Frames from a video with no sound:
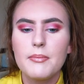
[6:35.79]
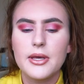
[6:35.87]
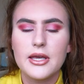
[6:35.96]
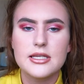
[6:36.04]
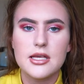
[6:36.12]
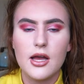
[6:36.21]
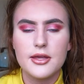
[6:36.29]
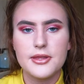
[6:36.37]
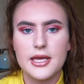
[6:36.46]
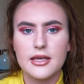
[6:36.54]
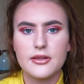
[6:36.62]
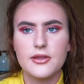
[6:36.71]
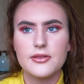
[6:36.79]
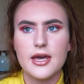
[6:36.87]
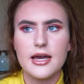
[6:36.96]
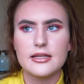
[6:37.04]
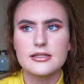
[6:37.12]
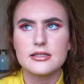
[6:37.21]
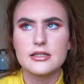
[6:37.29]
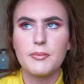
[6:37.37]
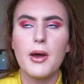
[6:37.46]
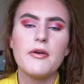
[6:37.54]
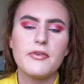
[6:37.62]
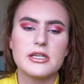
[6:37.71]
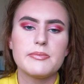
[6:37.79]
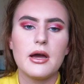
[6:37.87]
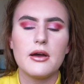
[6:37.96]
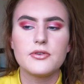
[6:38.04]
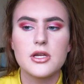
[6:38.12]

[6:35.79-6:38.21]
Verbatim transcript: because I think that that's the perfect amount